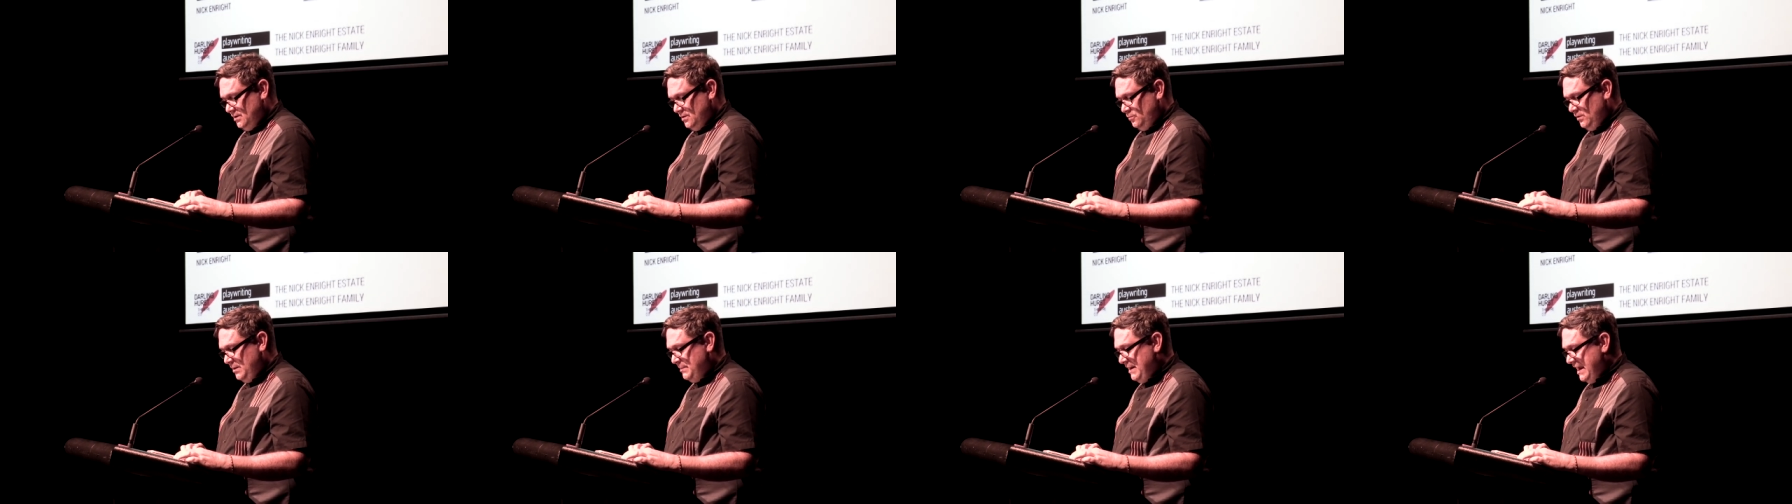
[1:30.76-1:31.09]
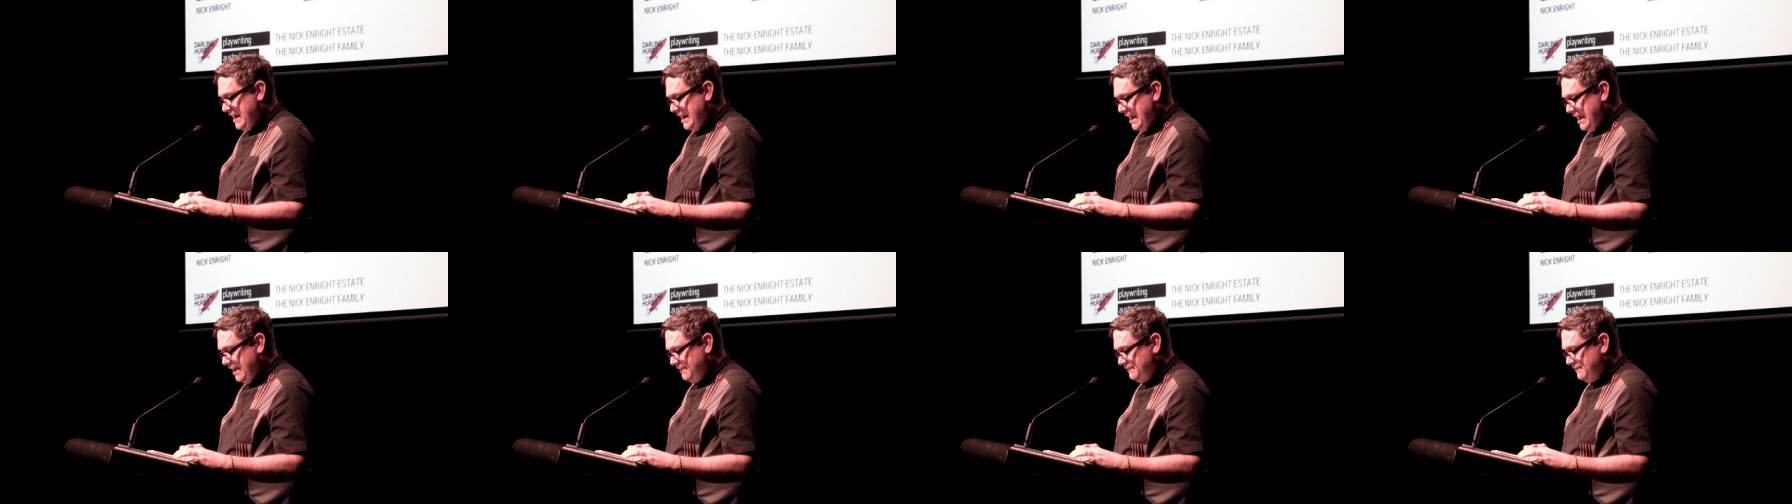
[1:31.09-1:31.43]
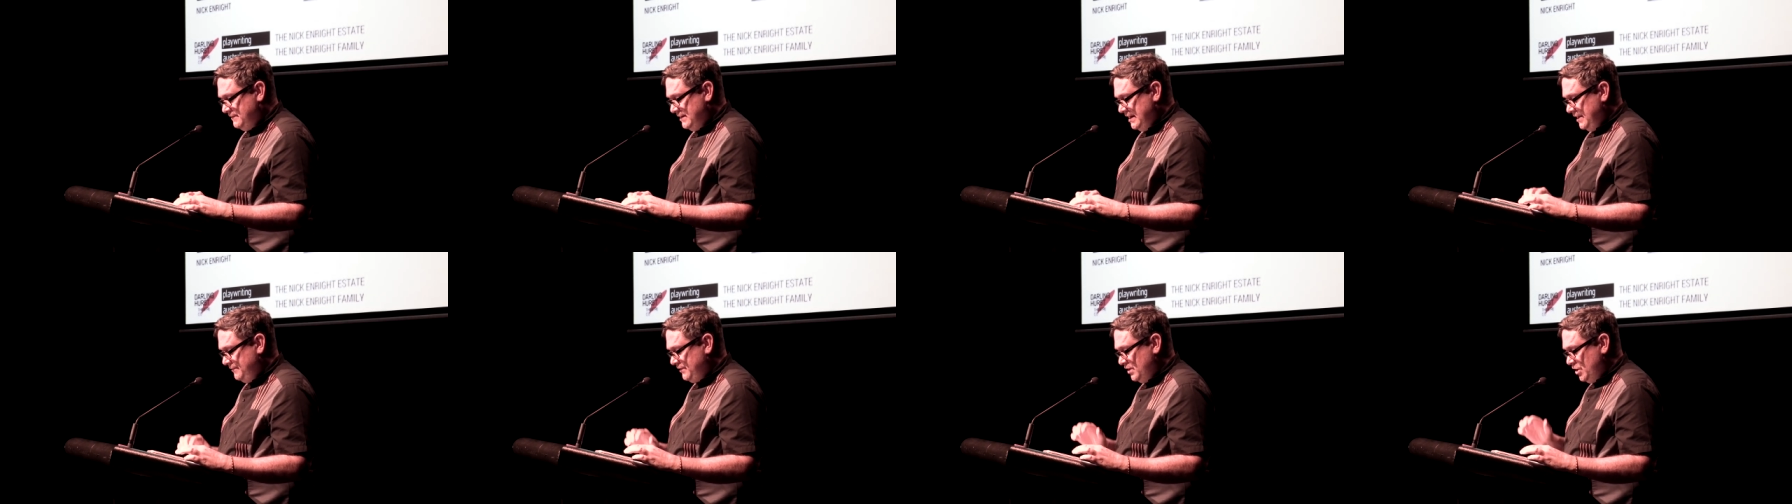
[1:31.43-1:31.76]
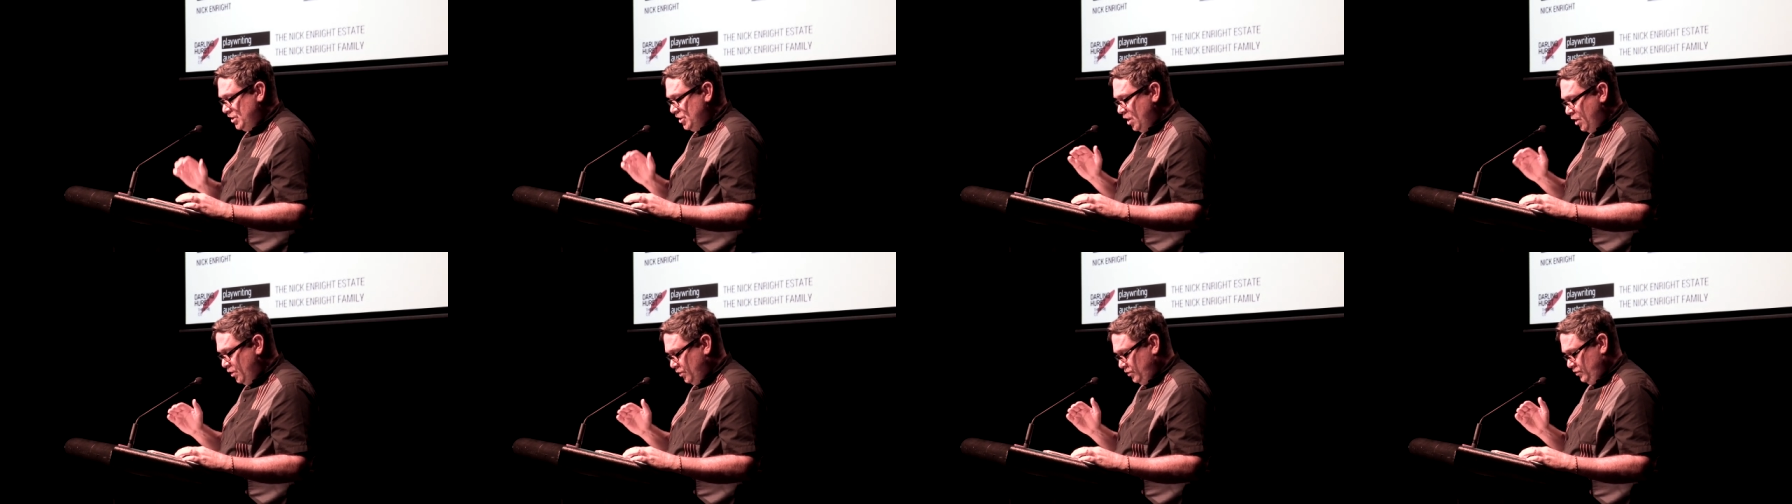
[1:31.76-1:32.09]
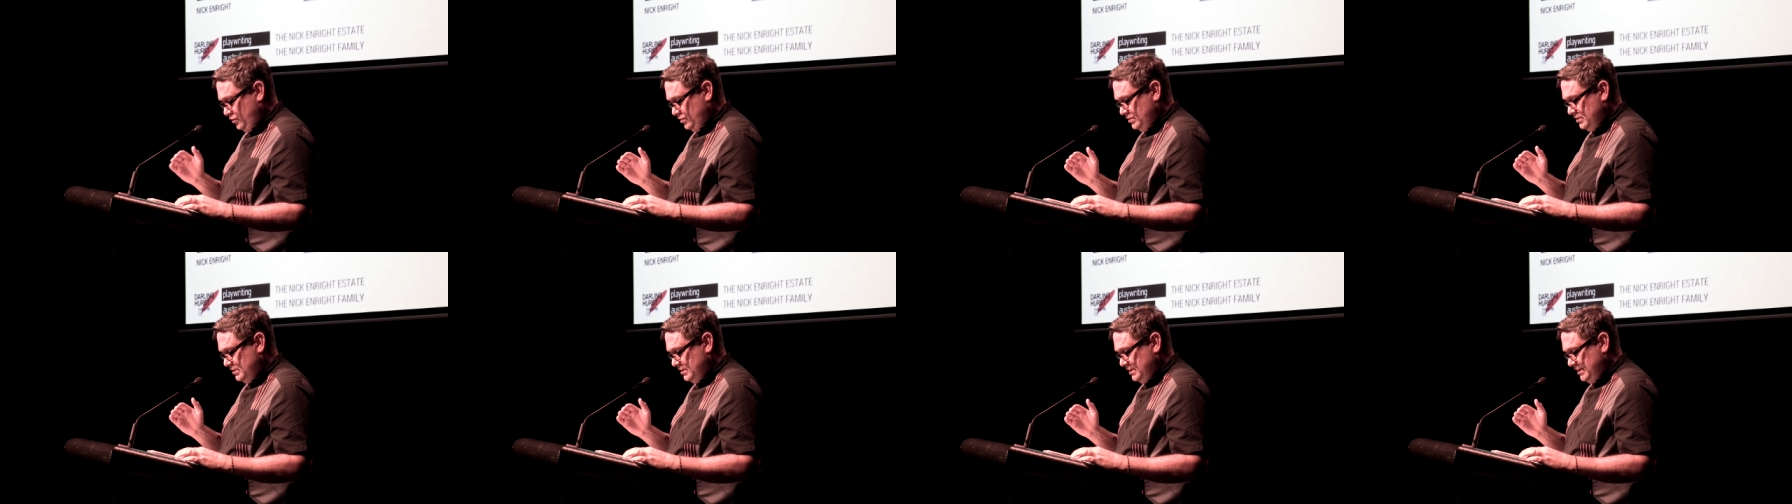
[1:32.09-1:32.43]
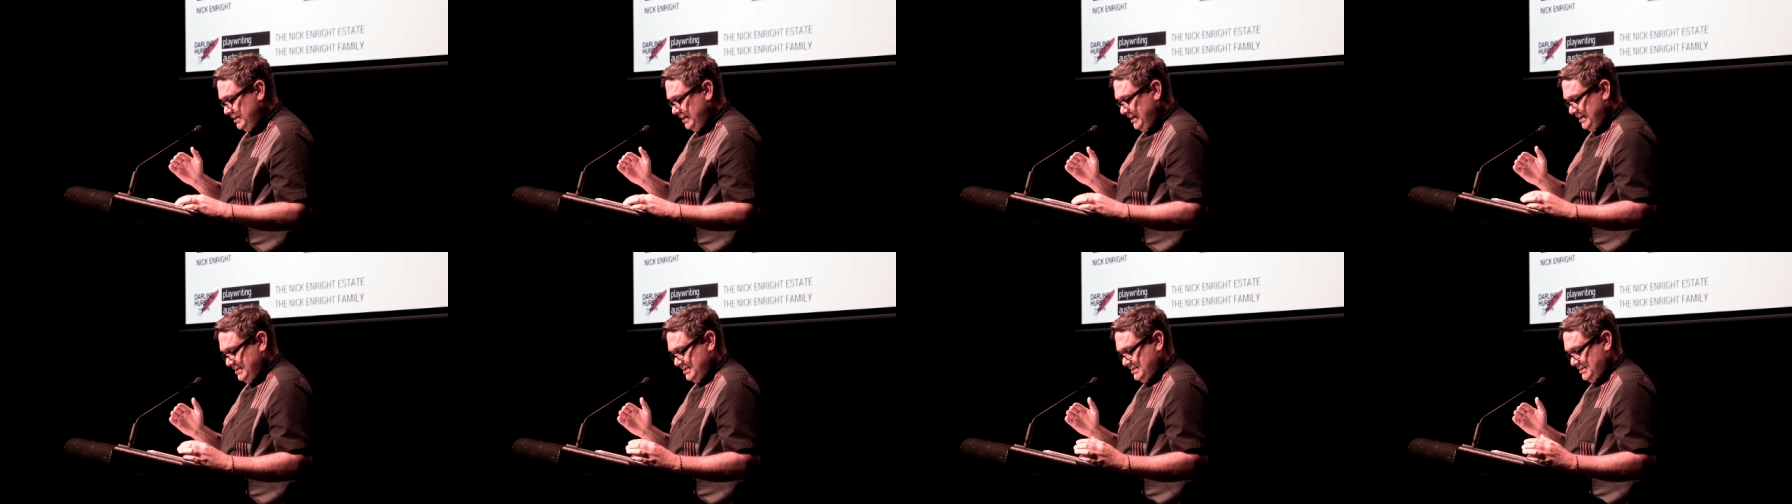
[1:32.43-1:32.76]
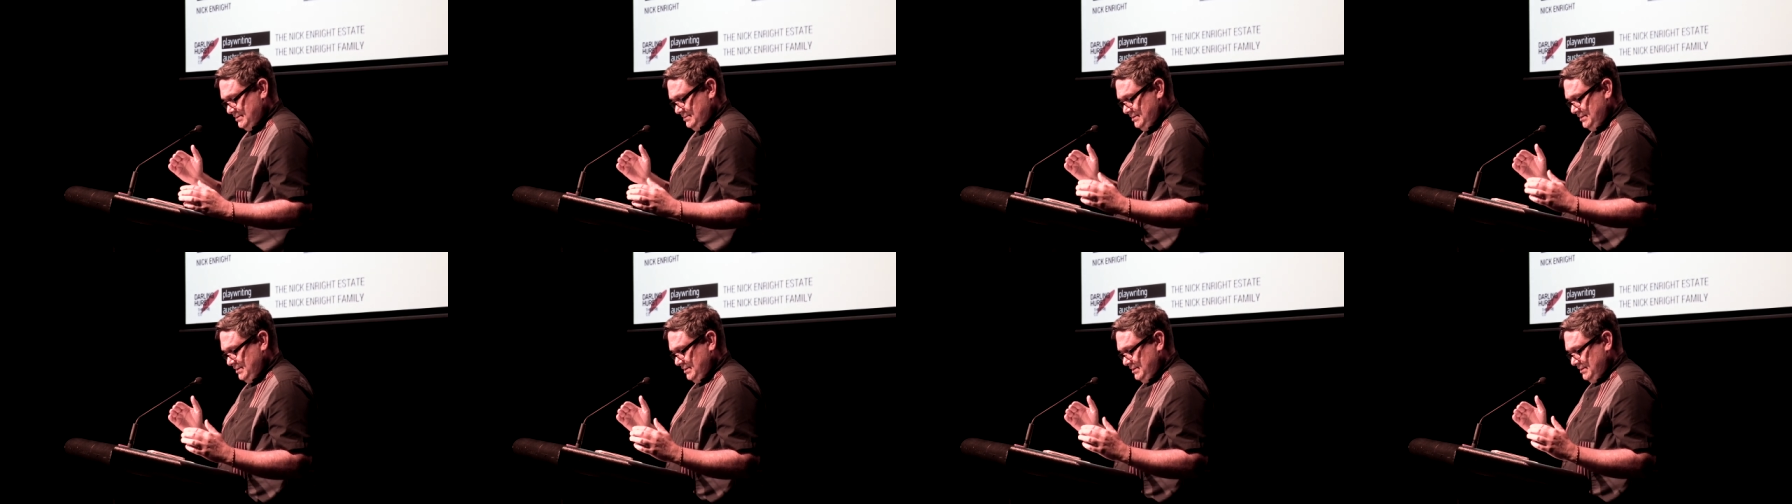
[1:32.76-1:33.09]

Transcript: We may have never known it,